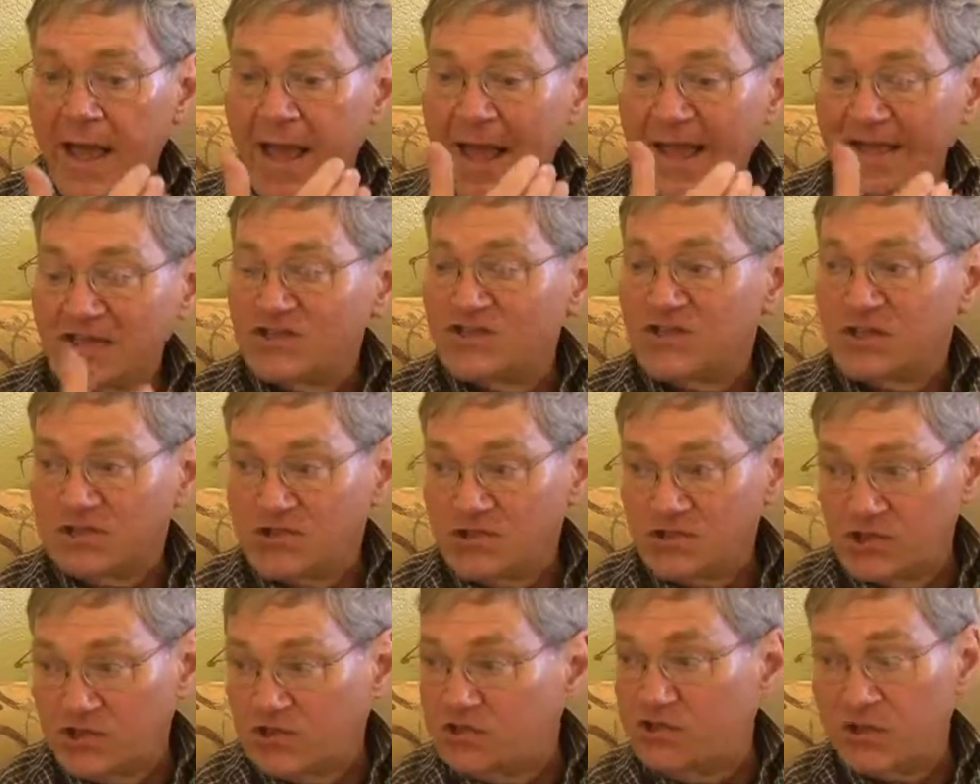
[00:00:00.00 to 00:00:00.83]

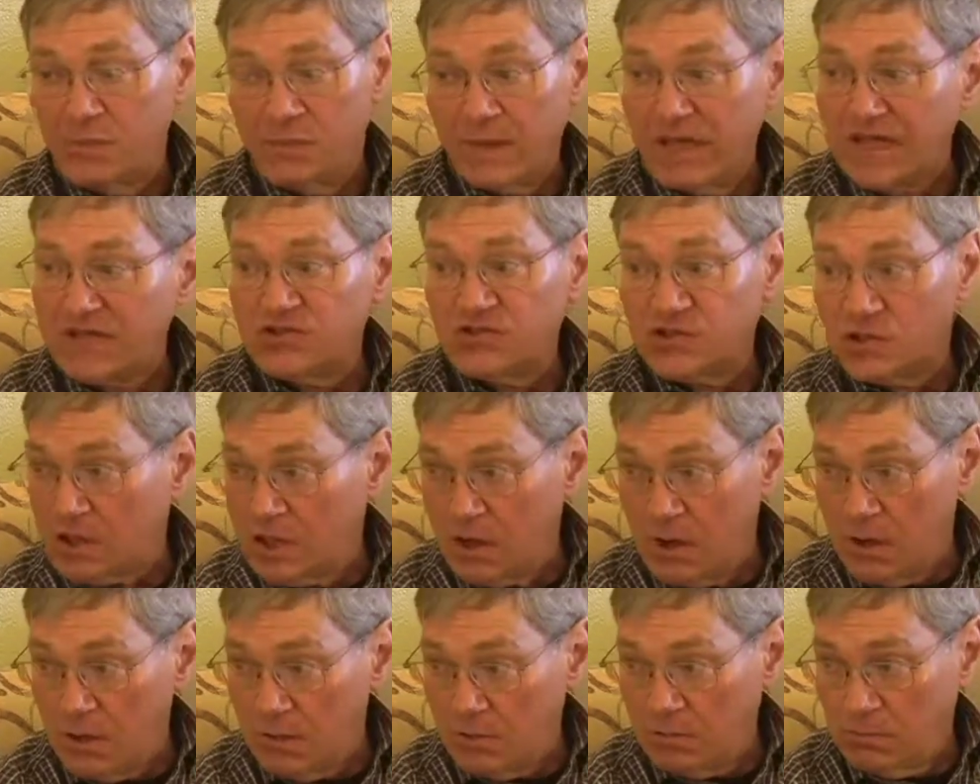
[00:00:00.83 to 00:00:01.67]
exits into
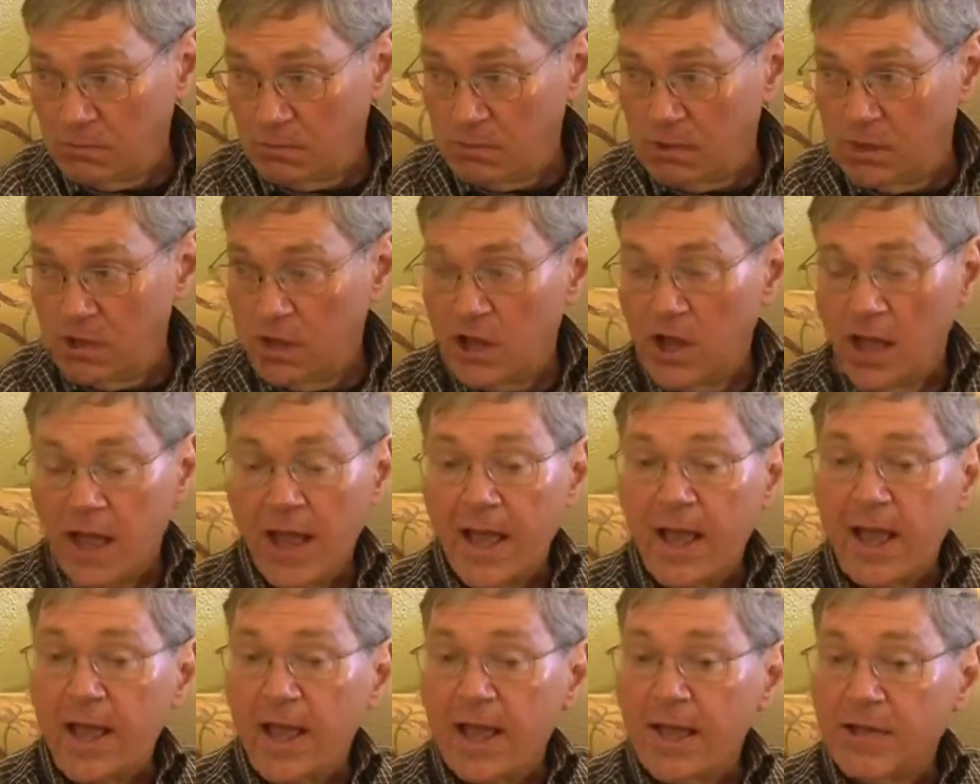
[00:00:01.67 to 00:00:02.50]
Mexico,
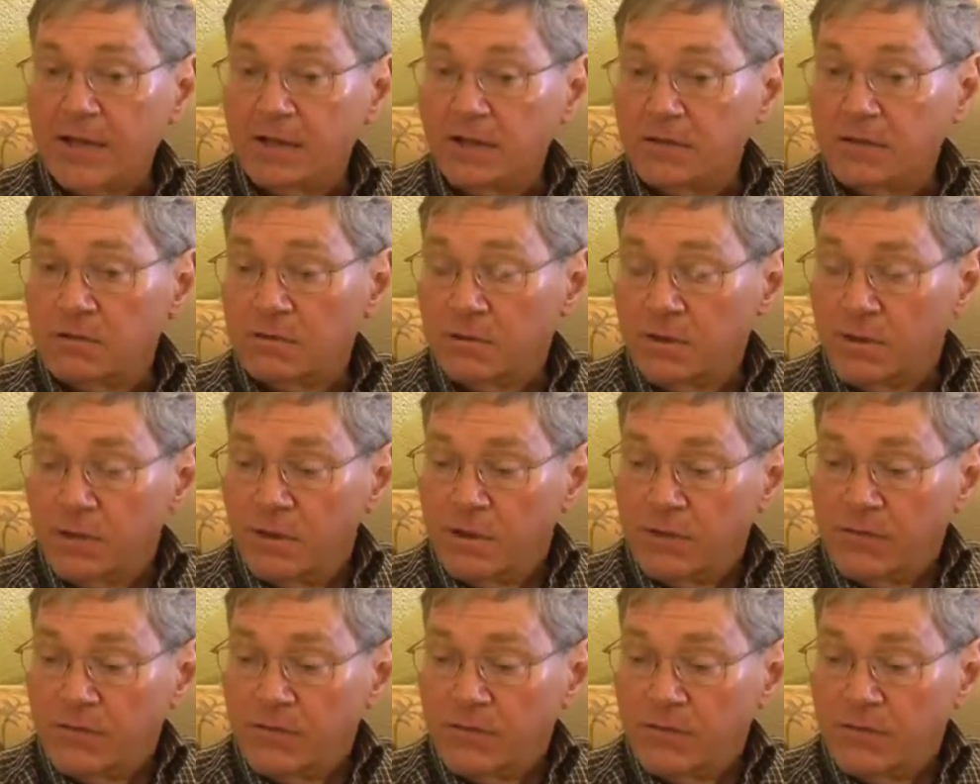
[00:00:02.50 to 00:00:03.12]
and